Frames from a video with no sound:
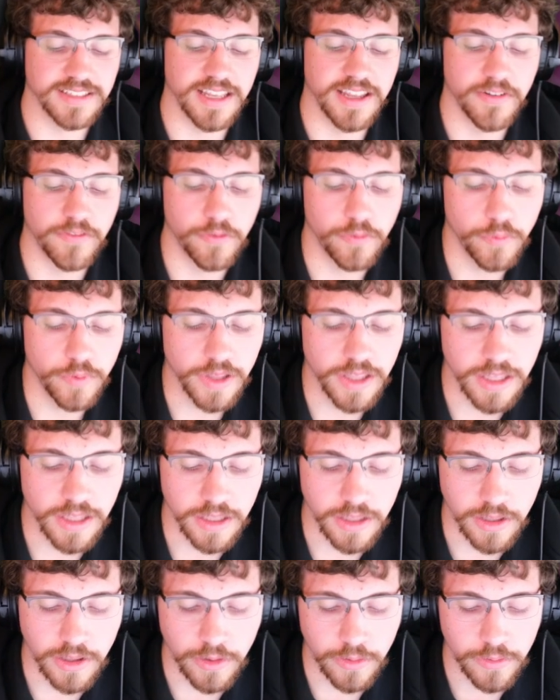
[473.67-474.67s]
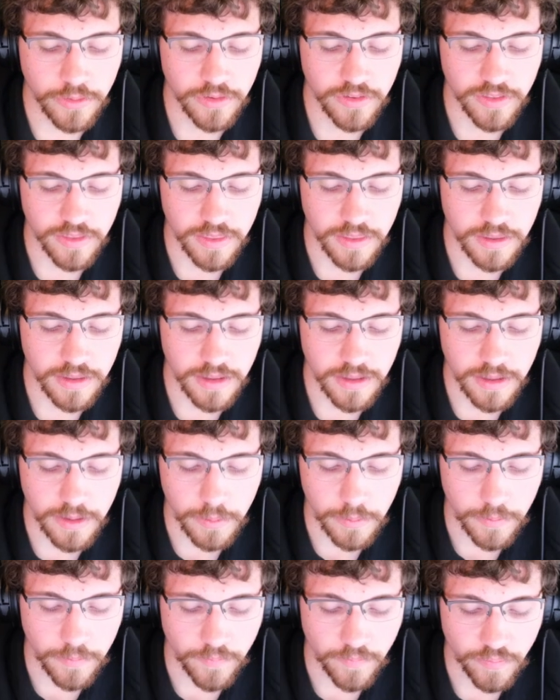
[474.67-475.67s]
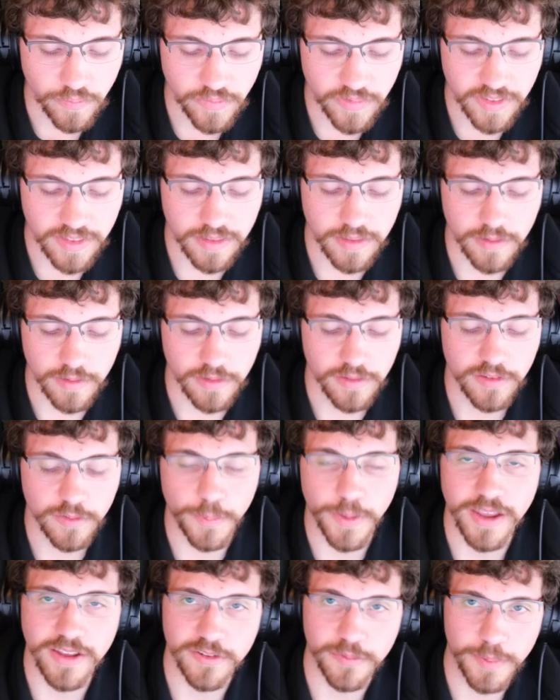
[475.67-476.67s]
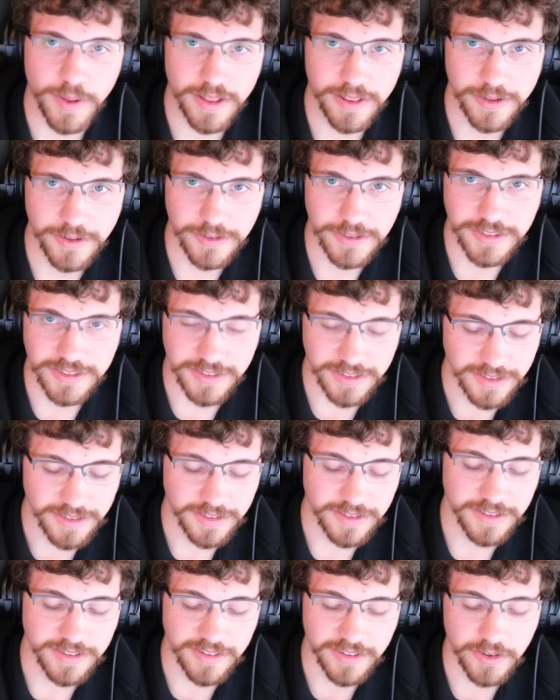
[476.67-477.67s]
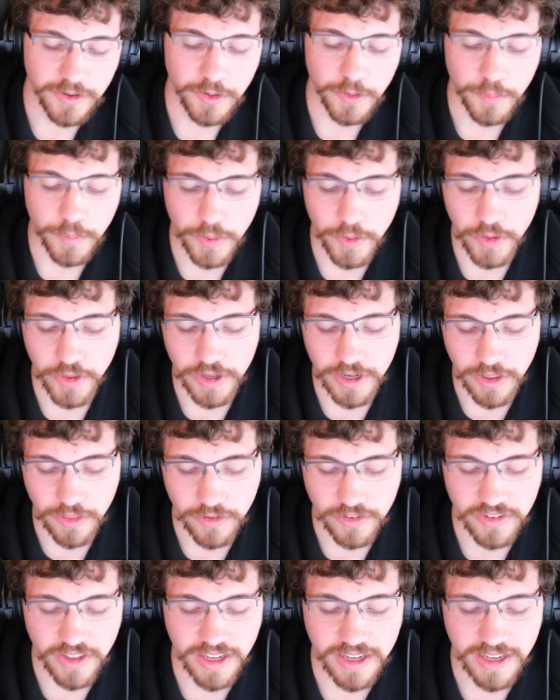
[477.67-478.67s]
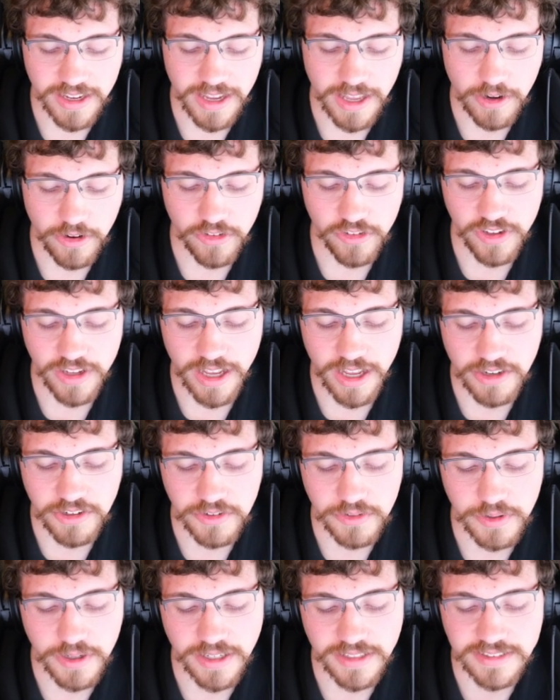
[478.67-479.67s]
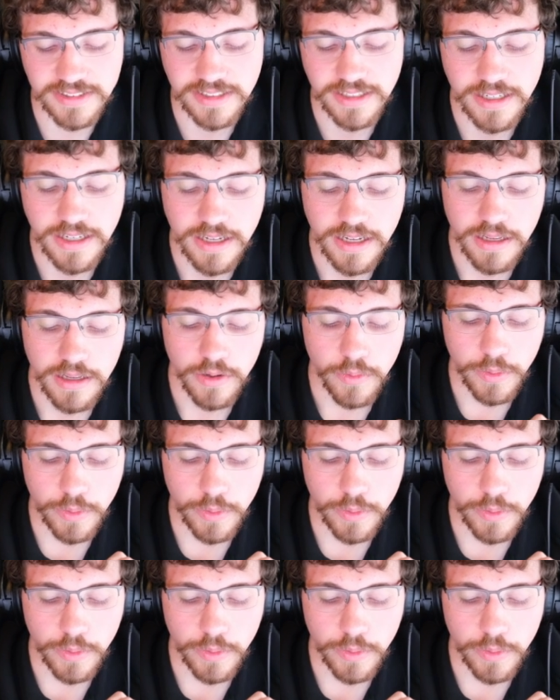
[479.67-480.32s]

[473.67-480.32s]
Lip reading: if we use the Space Bellows to pull another Psychic Energy onto us, we